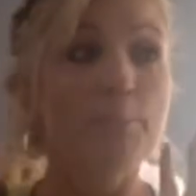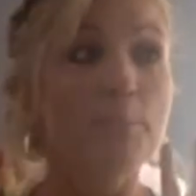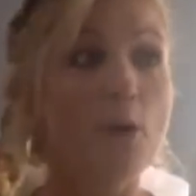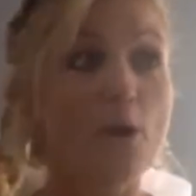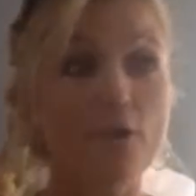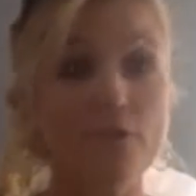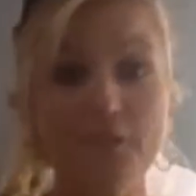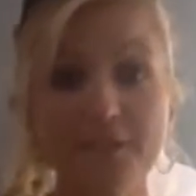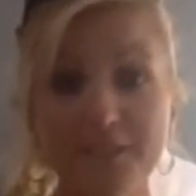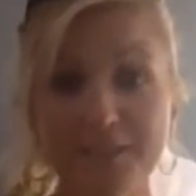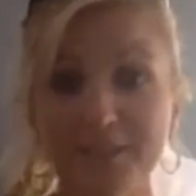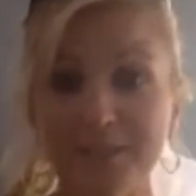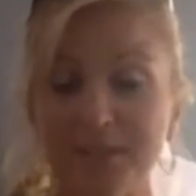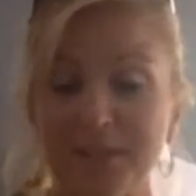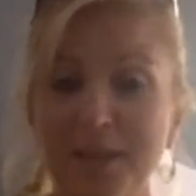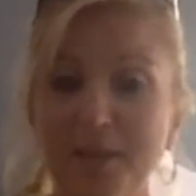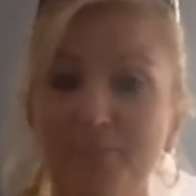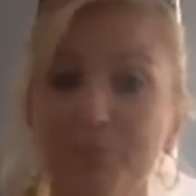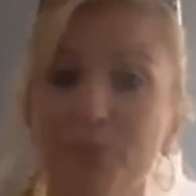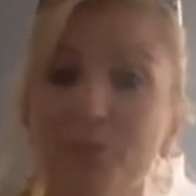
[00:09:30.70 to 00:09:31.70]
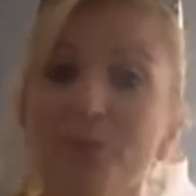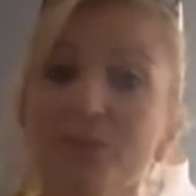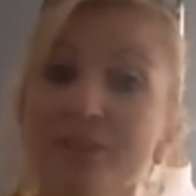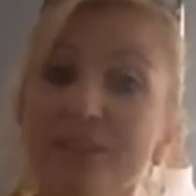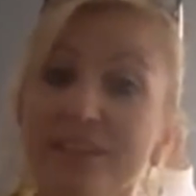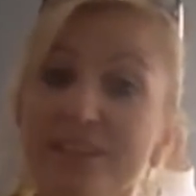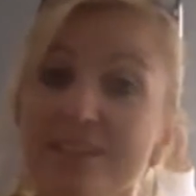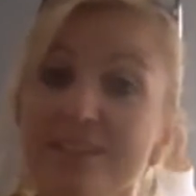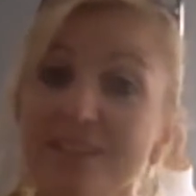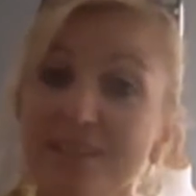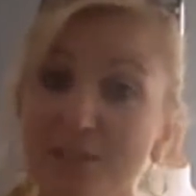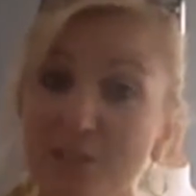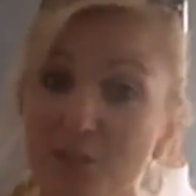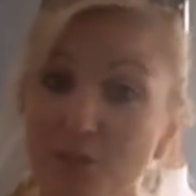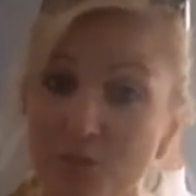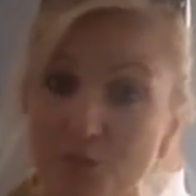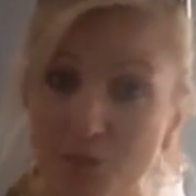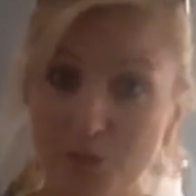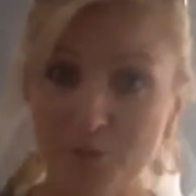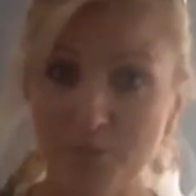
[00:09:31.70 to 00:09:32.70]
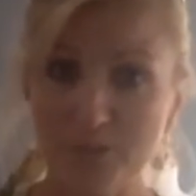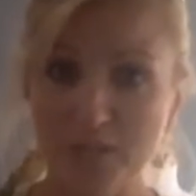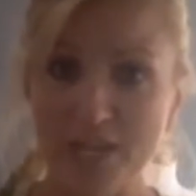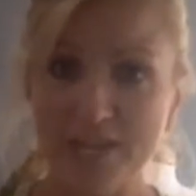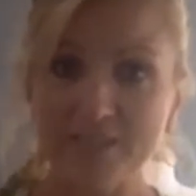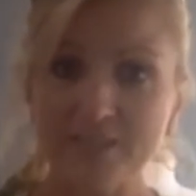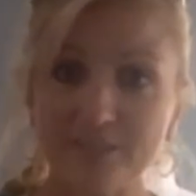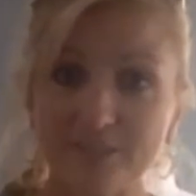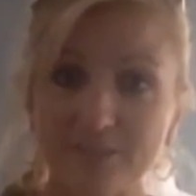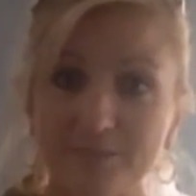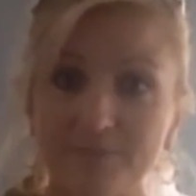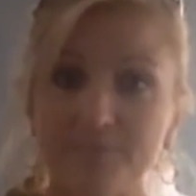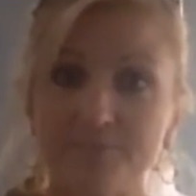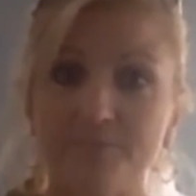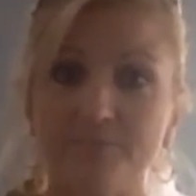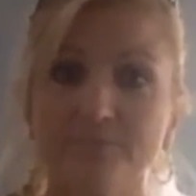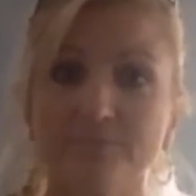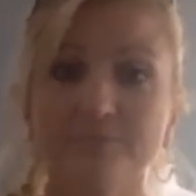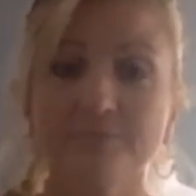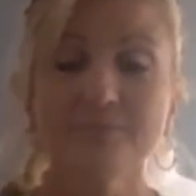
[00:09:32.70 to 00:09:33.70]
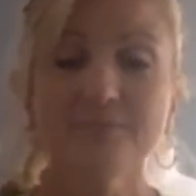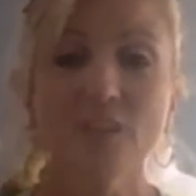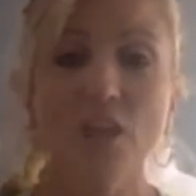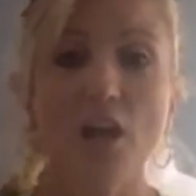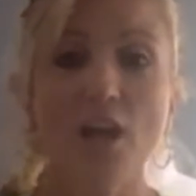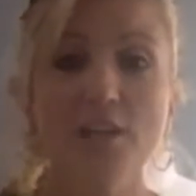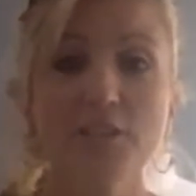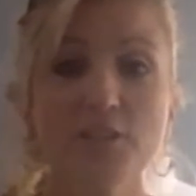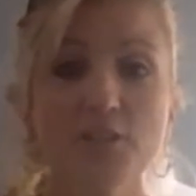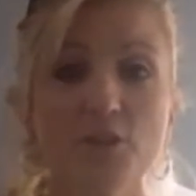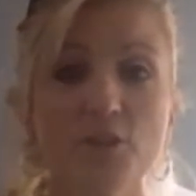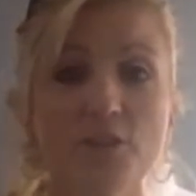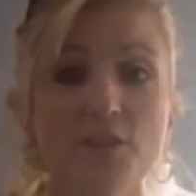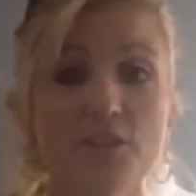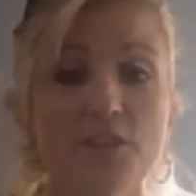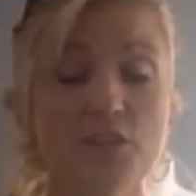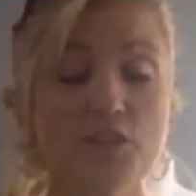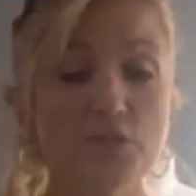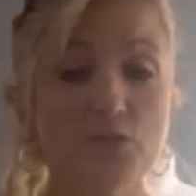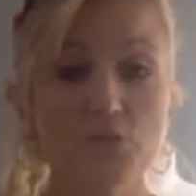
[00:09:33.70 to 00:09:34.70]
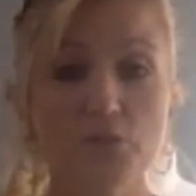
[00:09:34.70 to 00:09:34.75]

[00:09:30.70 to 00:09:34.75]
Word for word: Perfect example is this YouTube channel. I started this